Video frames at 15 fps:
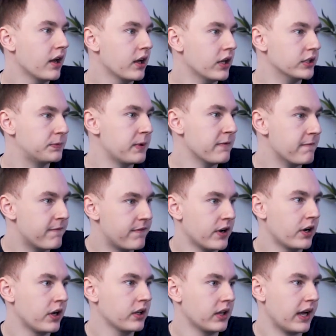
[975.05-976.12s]
it's been
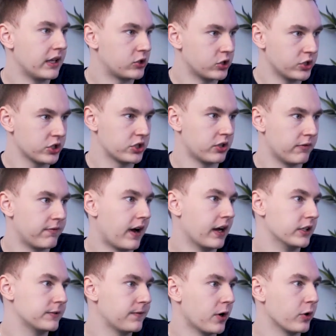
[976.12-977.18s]
very like traditional
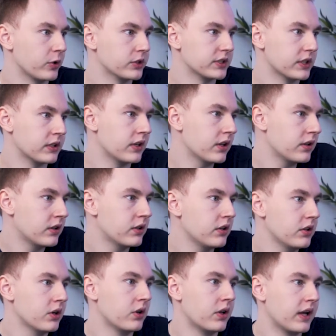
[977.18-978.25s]
finance focused, and
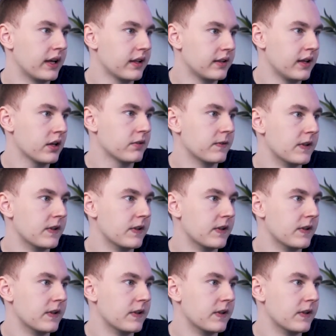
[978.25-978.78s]
like at the end of the